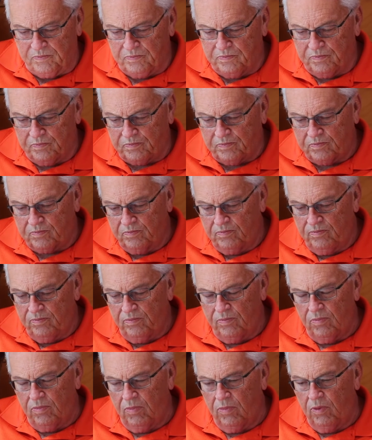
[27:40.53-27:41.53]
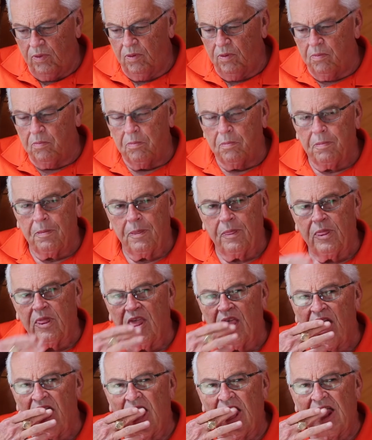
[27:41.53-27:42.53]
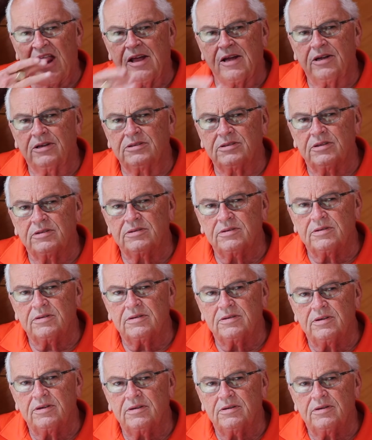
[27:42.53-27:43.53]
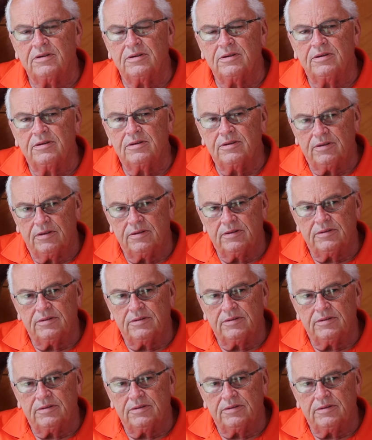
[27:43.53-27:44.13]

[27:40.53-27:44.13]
I'm going to change topics a little bit.